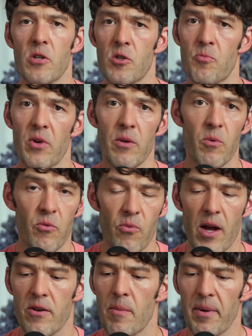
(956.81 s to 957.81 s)
they're sprayed with
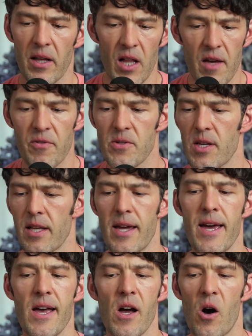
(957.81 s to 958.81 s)
Roundup and glyphosate,
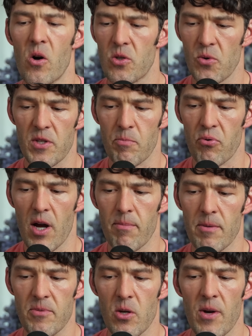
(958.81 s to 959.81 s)
all sorts of
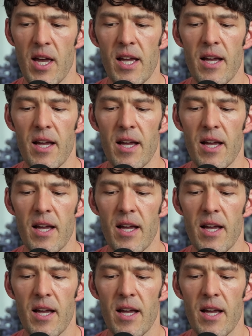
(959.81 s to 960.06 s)
problems. So